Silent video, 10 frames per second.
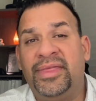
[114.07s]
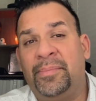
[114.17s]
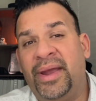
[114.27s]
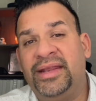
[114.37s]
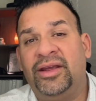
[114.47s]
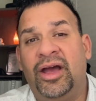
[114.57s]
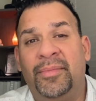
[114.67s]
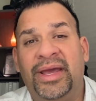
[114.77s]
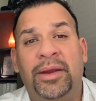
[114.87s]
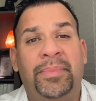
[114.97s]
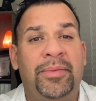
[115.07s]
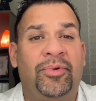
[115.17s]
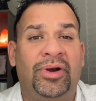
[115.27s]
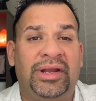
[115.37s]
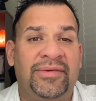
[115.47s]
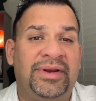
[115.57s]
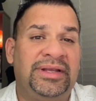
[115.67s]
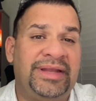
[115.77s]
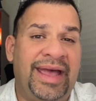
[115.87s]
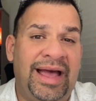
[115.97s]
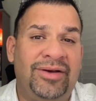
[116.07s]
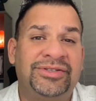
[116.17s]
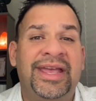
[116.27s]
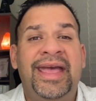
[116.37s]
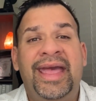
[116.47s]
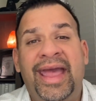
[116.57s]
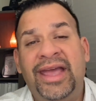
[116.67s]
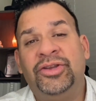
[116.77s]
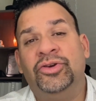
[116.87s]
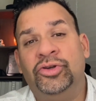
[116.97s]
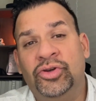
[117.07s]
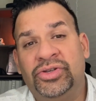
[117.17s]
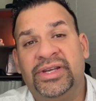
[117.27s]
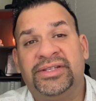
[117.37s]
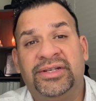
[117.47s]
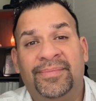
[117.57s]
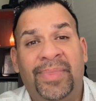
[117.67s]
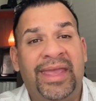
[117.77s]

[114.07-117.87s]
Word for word: depending how many people are living in the house and your usage.